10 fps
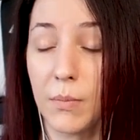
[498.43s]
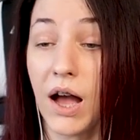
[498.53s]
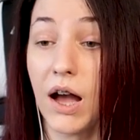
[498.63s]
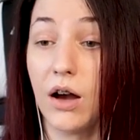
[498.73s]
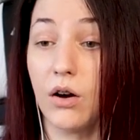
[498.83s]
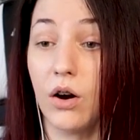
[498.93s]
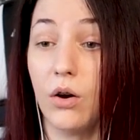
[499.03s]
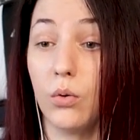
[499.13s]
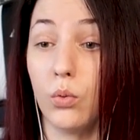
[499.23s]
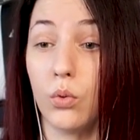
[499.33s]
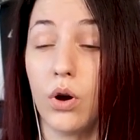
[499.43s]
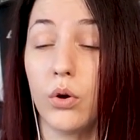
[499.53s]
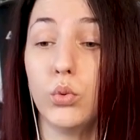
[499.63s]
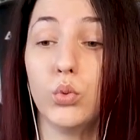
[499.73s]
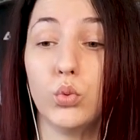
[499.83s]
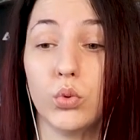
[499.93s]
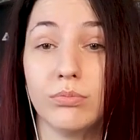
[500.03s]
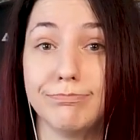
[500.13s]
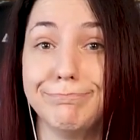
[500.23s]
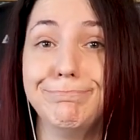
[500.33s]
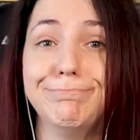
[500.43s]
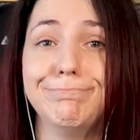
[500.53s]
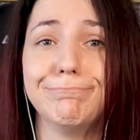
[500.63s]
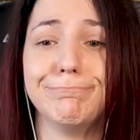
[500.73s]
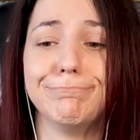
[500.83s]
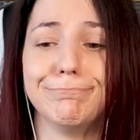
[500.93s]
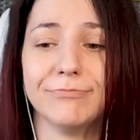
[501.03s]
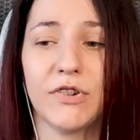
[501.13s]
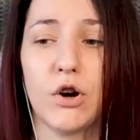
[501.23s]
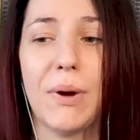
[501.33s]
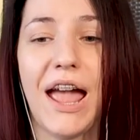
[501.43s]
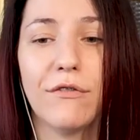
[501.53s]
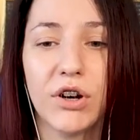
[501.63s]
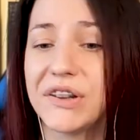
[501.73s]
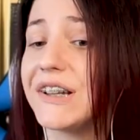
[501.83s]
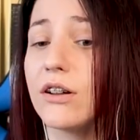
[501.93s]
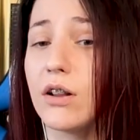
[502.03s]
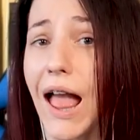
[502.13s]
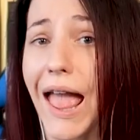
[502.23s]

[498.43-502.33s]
How? Oh, ooh, from every single